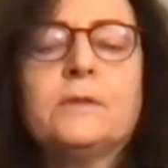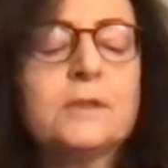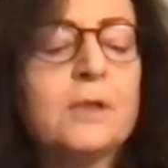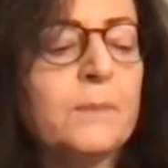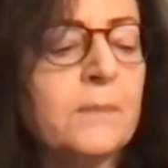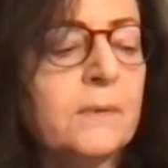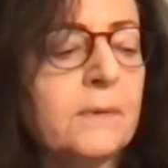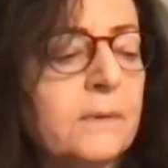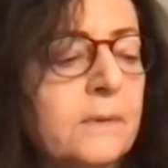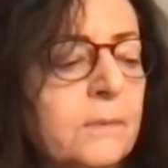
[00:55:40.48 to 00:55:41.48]
some
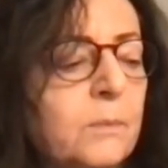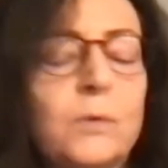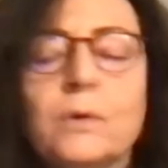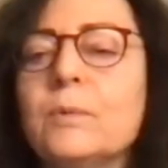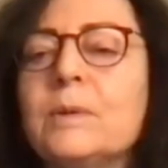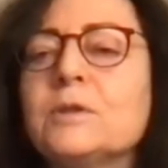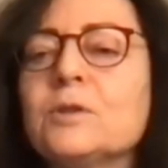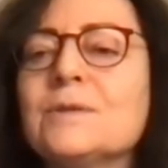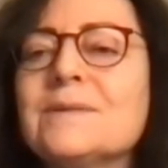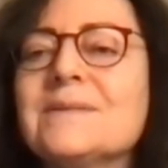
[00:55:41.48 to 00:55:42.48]
uh, uh more
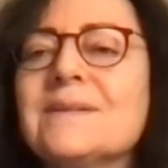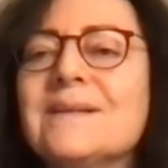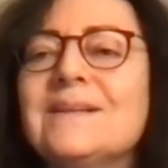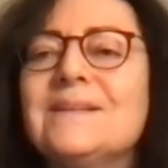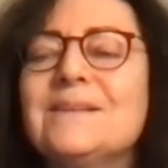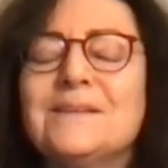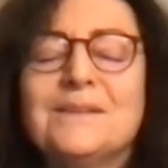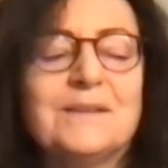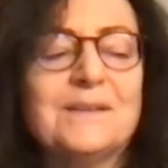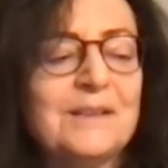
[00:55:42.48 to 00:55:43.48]
questions
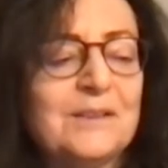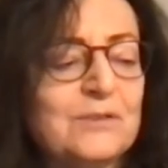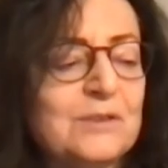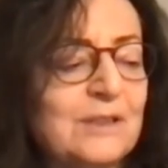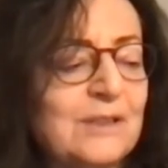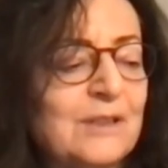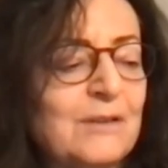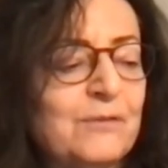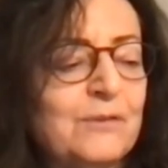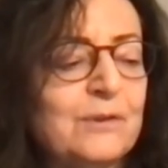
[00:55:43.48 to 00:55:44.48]
uh, interesting
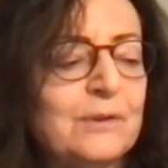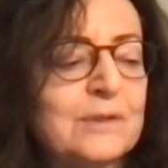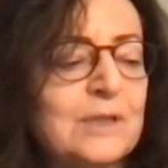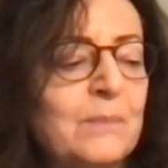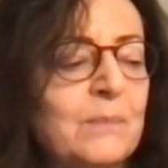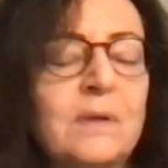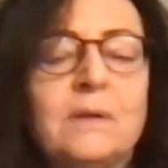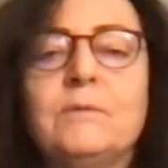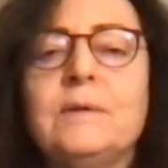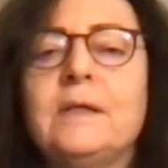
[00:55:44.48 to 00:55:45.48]
enough, uh, some
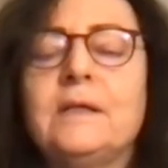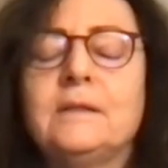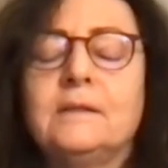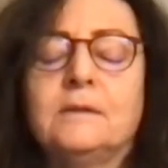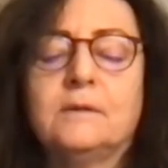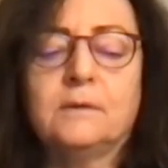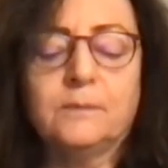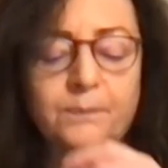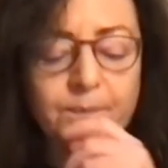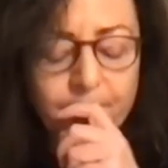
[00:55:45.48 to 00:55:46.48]
are related
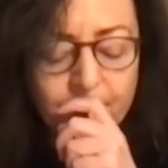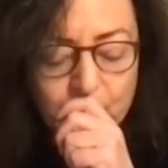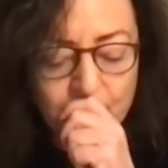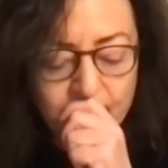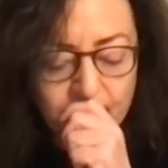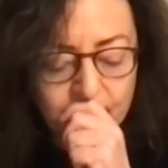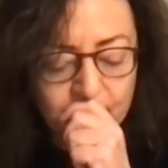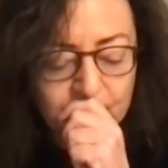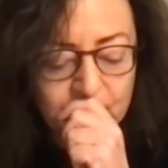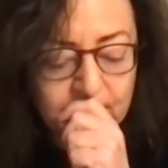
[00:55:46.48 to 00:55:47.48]
um, uh, to
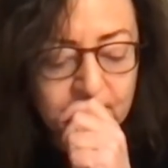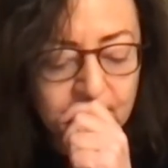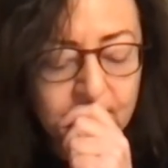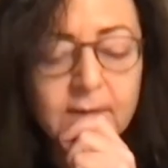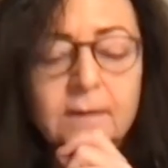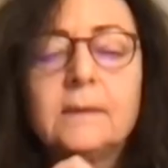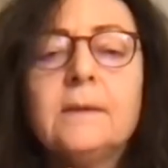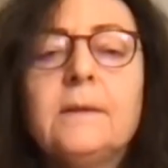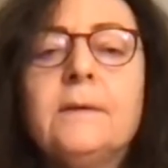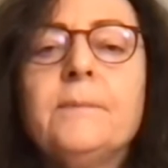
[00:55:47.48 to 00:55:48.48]
each other.
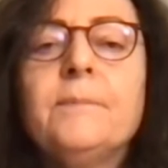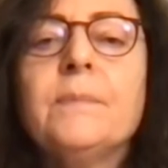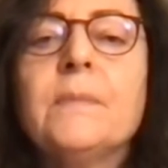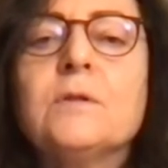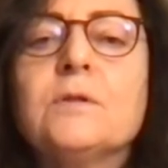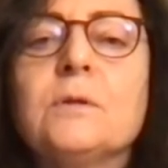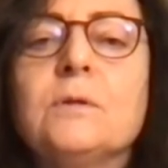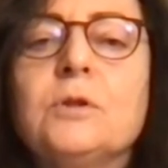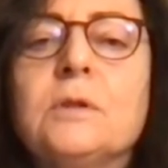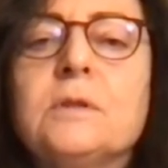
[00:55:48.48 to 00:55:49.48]
Um, so
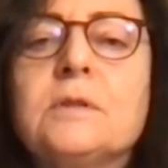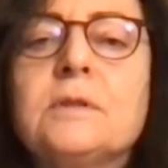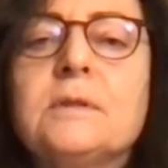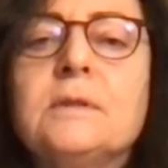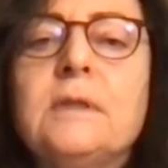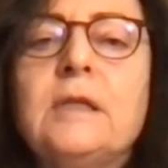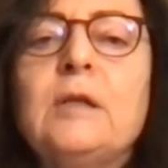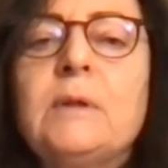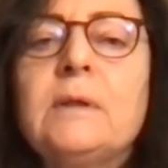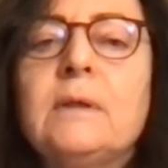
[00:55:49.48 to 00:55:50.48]
Jonathan
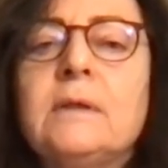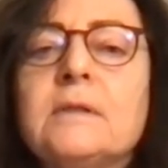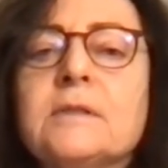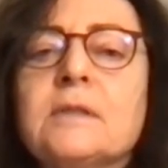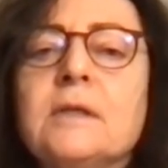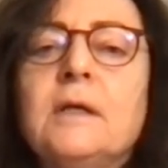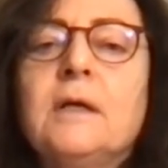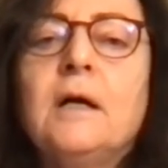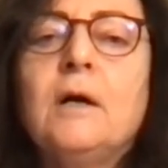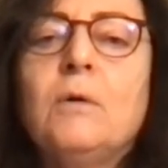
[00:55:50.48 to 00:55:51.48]
Ilman asked,
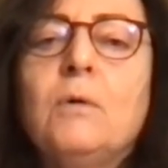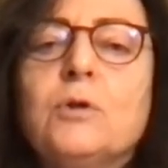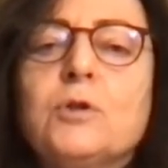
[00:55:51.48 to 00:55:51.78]
how